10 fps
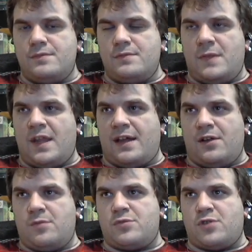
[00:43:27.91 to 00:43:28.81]
Yeah, no,
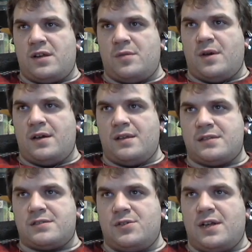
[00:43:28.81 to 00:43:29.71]
I'm trying to buy
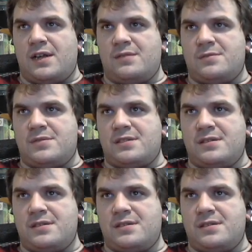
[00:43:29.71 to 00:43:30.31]
less new games